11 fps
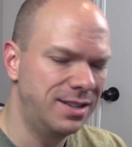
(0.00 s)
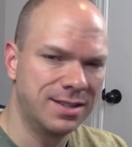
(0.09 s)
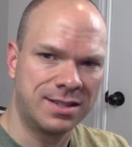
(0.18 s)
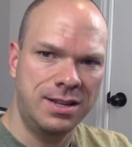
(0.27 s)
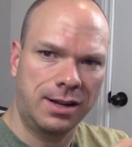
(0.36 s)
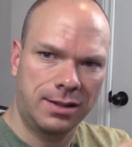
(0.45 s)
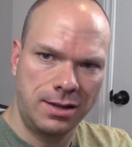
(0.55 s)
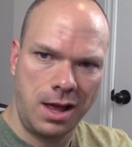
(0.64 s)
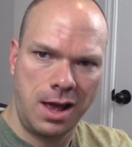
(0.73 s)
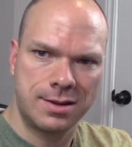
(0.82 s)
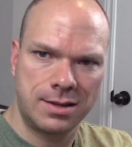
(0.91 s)
You just stick the
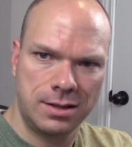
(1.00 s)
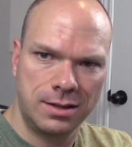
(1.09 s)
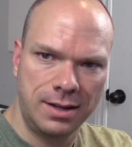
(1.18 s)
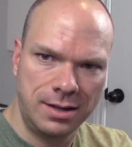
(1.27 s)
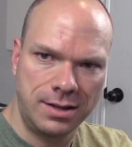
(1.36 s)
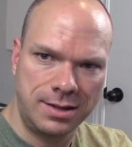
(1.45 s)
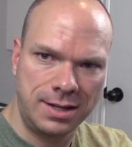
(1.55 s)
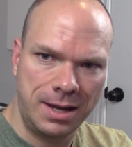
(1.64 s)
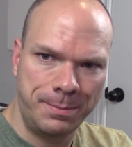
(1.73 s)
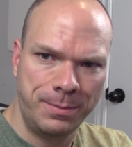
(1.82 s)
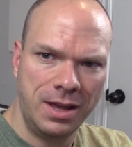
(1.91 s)
nozzle in the
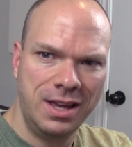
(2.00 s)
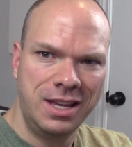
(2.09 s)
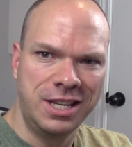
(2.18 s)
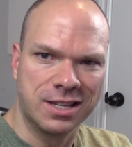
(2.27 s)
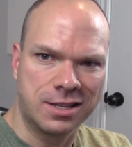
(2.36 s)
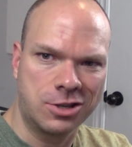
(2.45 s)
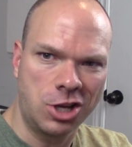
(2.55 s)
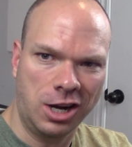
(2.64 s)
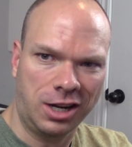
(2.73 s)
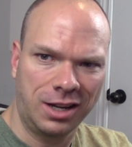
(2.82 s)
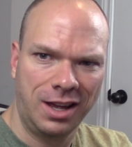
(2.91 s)
tip, you
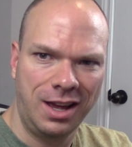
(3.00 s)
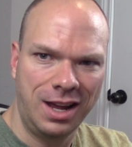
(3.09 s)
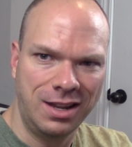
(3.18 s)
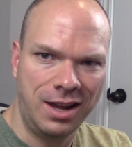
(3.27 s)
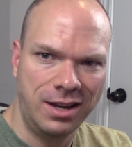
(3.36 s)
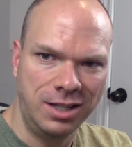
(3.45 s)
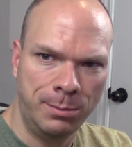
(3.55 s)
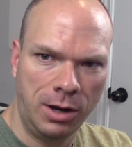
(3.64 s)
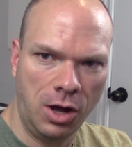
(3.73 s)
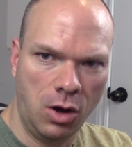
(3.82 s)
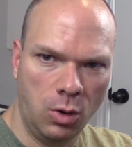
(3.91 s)
suck, and then you
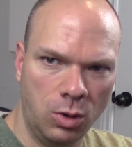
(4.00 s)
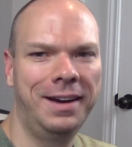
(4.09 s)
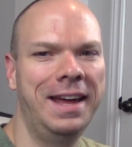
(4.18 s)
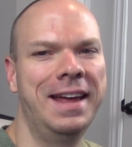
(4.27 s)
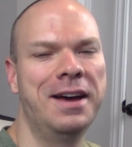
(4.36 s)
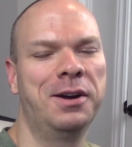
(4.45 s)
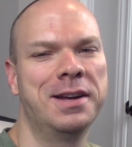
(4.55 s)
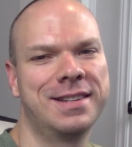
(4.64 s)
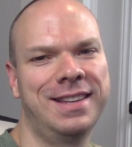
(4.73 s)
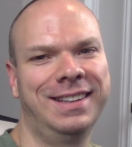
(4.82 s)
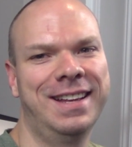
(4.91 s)
blow. Anyhow, guys,
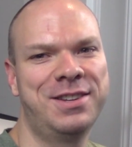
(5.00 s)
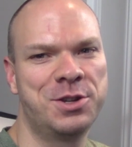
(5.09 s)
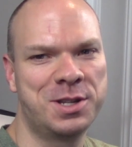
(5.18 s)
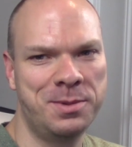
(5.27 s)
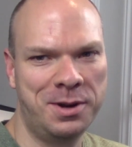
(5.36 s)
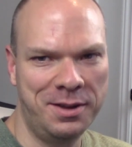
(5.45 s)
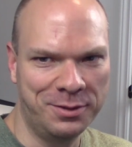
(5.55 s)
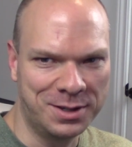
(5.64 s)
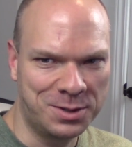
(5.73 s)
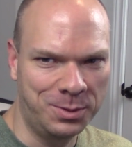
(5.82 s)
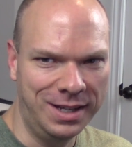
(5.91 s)
I think that's just about it for
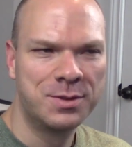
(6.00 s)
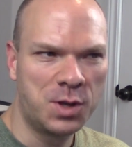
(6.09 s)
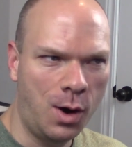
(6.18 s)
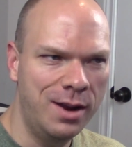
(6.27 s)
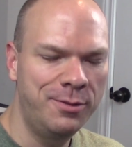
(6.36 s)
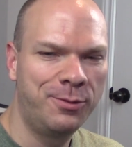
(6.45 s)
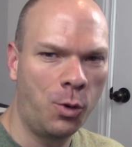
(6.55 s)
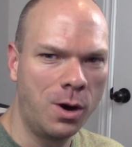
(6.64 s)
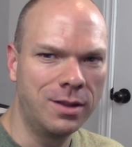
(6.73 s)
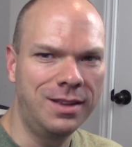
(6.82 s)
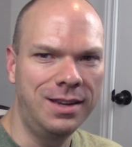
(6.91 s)
this week. Sorry
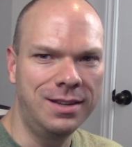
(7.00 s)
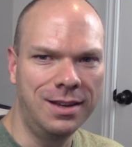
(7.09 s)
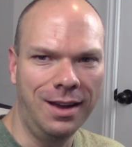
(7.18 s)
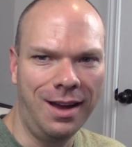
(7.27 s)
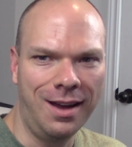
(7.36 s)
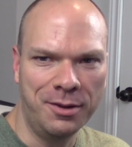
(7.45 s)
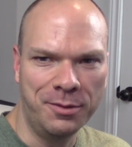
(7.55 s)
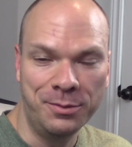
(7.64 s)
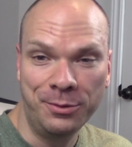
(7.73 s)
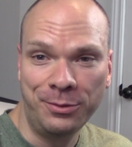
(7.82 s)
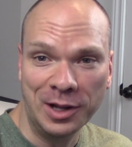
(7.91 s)
for the
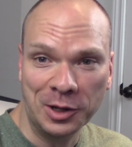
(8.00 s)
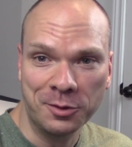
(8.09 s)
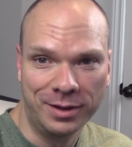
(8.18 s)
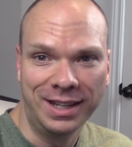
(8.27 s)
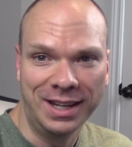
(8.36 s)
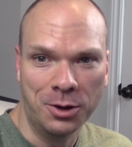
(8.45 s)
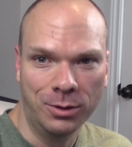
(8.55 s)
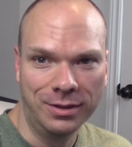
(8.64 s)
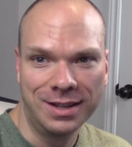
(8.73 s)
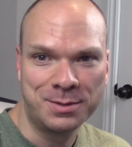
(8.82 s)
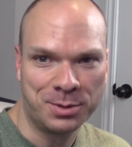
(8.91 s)
filler video.
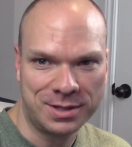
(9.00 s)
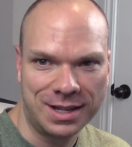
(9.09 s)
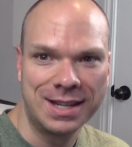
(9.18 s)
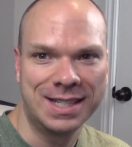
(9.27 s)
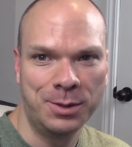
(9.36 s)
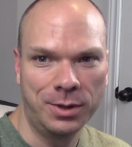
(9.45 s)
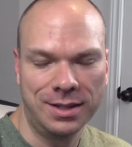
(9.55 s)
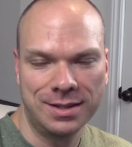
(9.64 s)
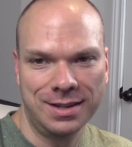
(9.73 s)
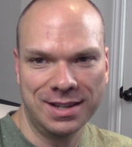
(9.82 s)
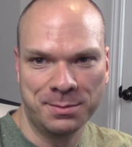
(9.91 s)
That's precisely what
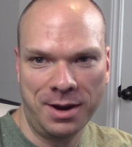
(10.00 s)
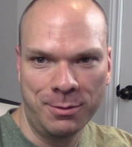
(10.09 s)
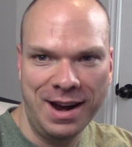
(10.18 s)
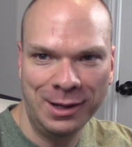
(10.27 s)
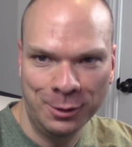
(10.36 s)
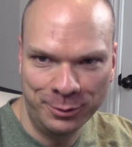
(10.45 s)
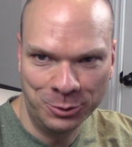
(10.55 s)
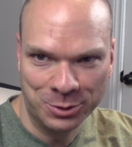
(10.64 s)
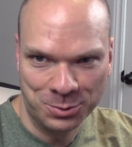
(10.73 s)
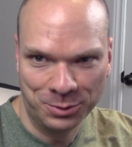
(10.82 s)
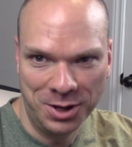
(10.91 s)
this is. My regular
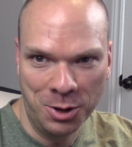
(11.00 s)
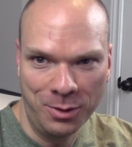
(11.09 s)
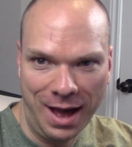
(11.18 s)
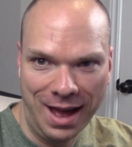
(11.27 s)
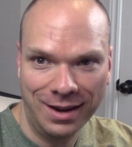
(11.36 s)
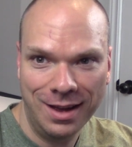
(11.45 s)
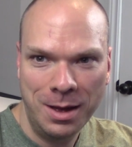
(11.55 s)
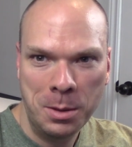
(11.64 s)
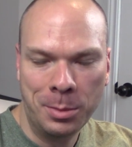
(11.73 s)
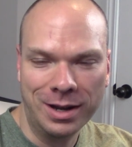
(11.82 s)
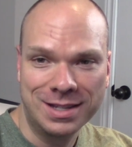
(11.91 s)
viewers will know that.
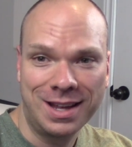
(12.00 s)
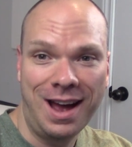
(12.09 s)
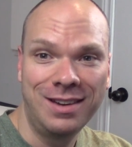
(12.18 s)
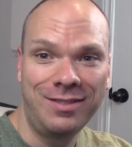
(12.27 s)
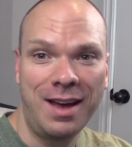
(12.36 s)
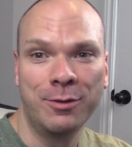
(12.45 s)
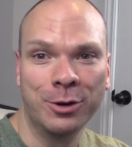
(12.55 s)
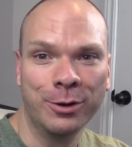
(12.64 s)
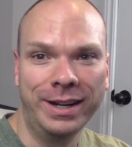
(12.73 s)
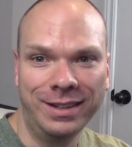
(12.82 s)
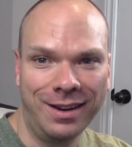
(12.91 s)
But it's kind of
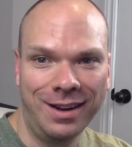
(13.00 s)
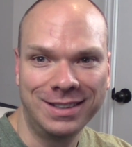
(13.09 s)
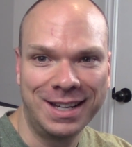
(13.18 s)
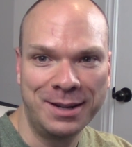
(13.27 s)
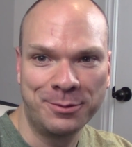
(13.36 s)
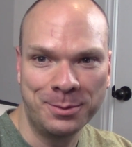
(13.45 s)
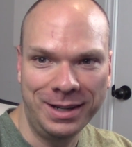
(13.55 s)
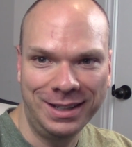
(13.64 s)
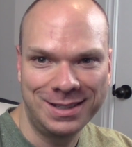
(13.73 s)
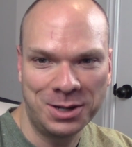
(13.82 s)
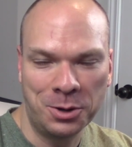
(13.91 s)
evergreen content for
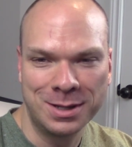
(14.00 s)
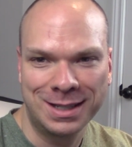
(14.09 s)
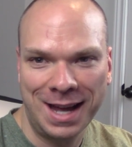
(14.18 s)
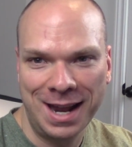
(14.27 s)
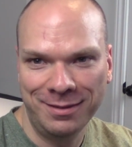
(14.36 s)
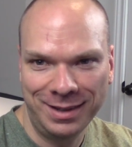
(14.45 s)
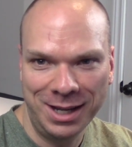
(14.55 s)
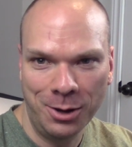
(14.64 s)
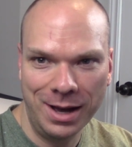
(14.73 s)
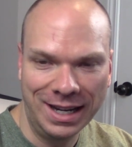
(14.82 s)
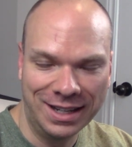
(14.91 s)
me, so it's the kind of
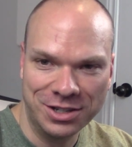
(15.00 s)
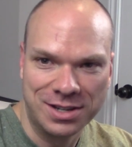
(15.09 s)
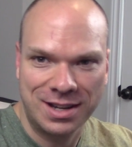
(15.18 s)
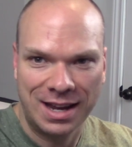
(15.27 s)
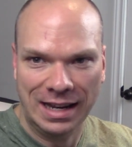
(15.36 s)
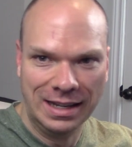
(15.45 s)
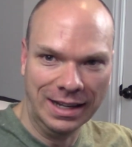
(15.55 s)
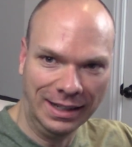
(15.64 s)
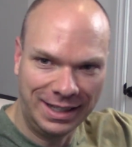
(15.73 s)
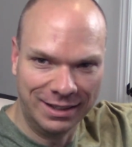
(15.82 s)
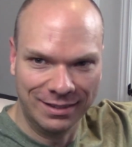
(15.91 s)
video I can just kind of
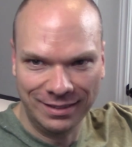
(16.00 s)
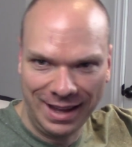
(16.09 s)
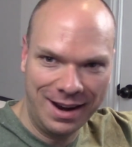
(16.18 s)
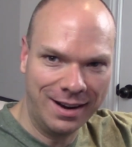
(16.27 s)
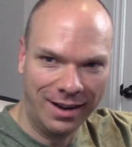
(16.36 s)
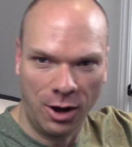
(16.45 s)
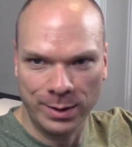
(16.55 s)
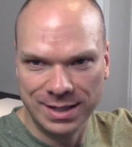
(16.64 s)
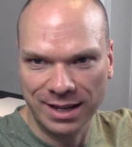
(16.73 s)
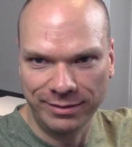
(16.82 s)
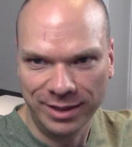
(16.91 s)
link here and there and
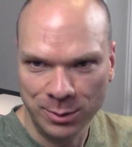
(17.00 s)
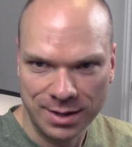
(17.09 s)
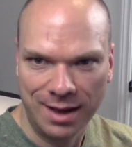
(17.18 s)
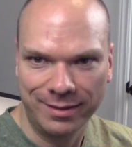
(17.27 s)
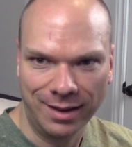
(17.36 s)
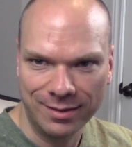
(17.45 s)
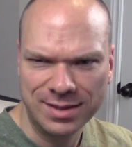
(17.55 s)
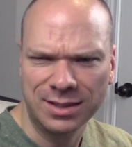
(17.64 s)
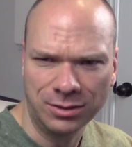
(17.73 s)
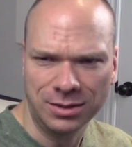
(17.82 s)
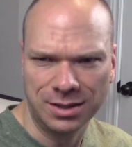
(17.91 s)
always get views off of.
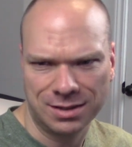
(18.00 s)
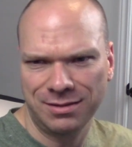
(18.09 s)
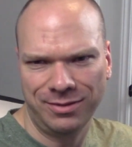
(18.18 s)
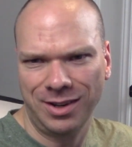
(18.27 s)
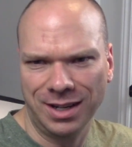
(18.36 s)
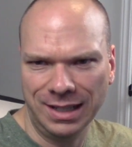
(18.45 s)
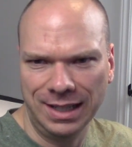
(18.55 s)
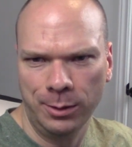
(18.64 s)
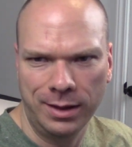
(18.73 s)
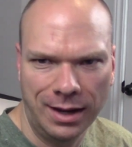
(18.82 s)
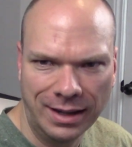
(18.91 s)
So just fucking
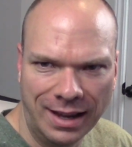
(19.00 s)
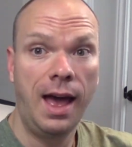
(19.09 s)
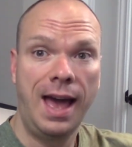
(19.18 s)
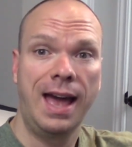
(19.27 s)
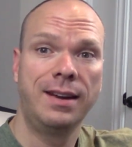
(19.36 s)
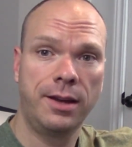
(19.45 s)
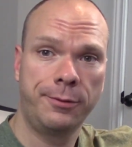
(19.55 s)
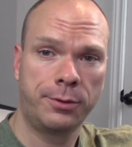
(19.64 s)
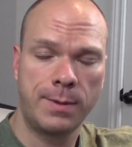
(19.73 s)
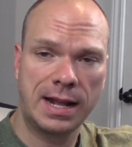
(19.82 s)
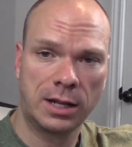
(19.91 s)
deal with it, I guess. And
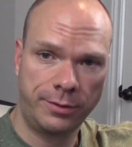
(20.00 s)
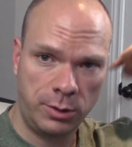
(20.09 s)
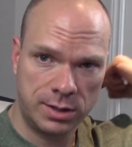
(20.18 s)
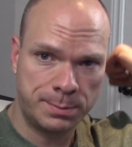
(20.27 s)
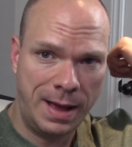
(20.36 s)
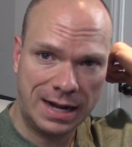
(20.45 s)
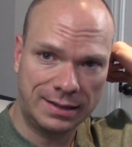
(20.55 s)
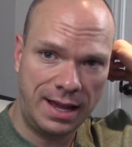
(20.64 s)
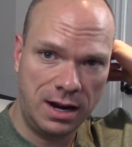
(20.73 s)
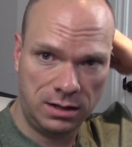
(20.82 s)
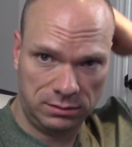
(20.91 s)
for the regular viewers, back
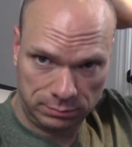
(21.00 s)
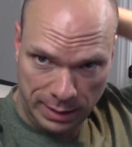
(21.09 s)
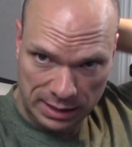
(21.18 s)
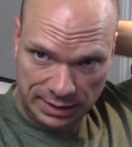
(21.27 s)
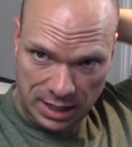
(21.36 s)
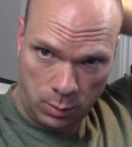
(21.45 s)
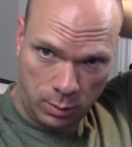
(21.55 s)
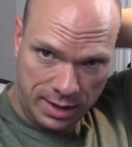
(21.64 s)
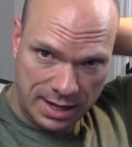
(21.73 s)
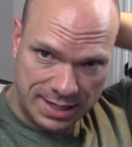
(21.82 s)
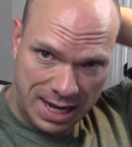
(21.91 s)
there where
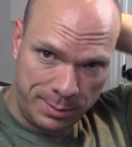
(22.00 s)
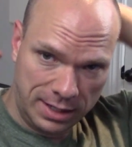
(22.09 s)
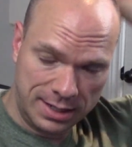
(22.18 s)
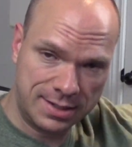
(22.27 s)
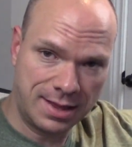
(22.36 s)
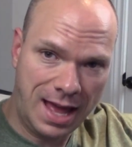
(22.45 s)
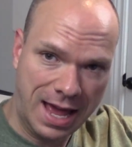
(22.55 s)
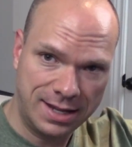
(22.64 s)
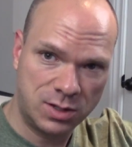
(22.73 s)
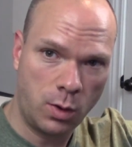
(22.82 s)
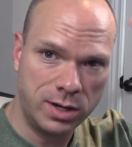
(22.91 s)
that table is, that
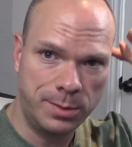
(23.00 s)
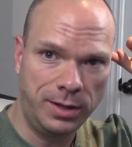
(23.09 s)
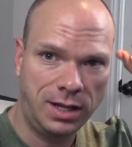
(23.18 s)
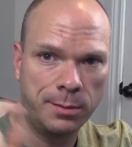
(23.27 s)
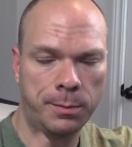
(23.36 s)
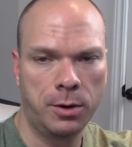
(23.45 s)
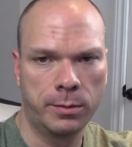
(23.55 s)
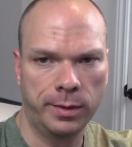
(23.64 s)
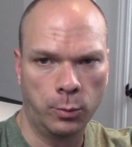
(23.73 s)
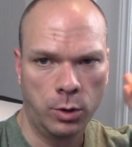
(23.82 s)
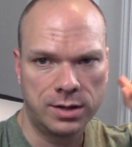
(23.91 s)
is going to become a
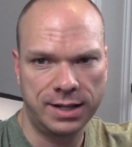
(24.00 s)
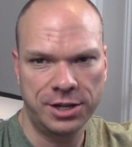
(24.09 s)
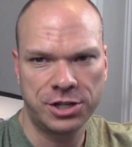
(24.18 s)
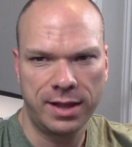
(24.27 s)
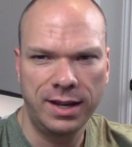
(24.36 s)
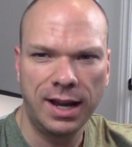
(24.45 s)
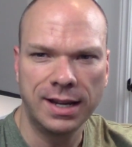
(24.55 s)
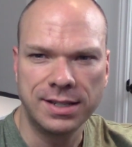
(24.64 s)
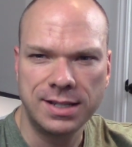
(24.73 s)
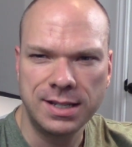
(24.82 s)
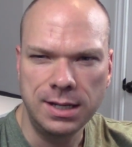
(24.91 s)
permanent workstation. I think I
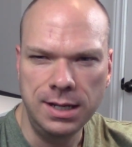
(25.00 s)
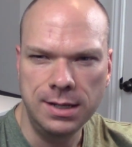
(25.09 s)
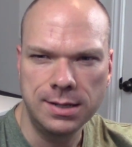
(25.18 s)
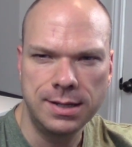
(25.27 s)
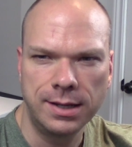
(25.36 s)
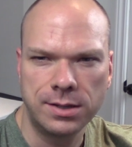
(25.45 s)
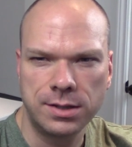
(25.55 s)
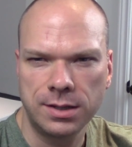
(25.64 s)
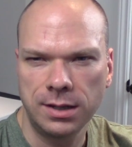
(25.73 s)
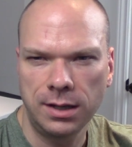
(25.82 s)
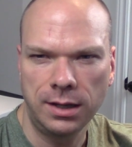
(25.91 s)
teased
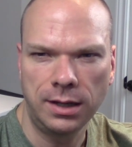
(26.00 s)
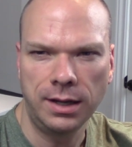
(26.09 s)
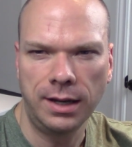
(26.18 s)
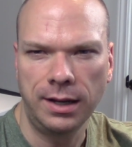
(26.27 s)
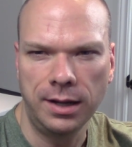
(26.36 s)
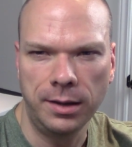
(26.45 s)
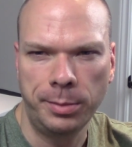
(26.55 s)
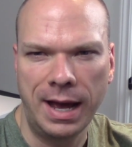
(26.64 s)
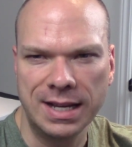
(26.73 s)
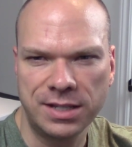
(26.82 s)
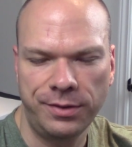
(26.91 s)
it in a
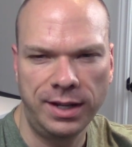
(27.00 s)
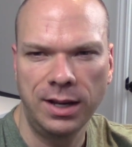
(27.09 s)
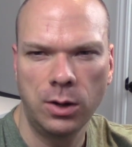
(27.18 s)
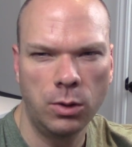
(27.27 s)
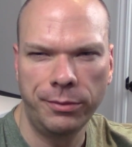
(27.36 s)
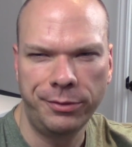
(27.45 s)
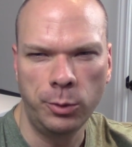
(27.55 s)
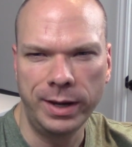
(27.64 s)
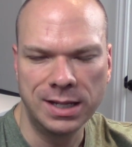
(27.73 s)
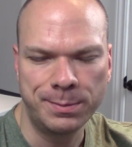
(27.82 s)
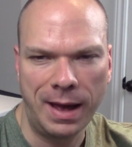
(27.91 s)
past video a few
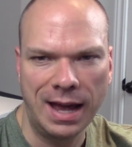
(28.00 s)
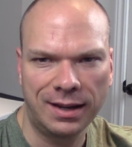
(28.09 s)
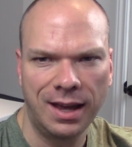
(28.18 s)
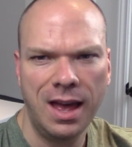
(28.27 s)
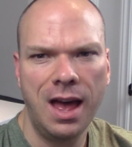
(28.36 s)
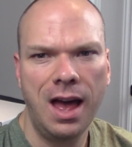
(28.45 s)
weeks back.